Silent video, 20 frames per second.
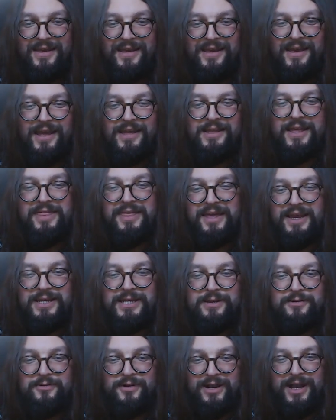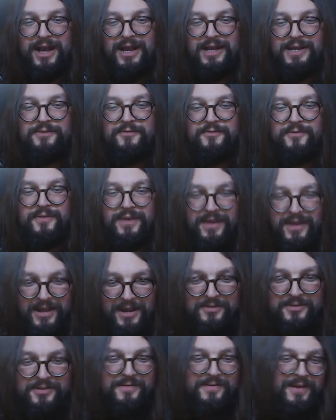And I think she will kind of,
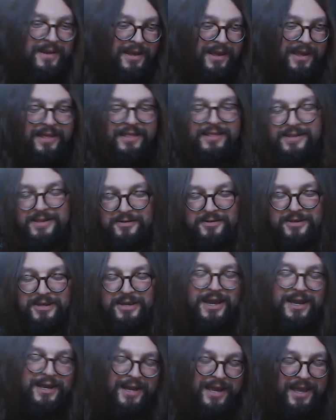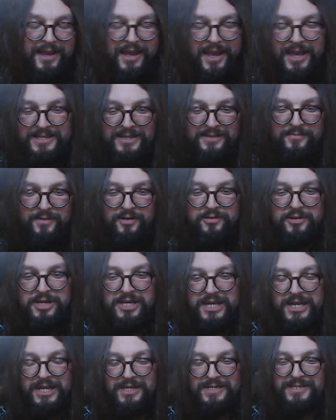do the kissing both
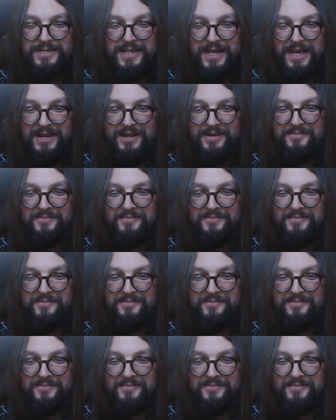cheeks thing.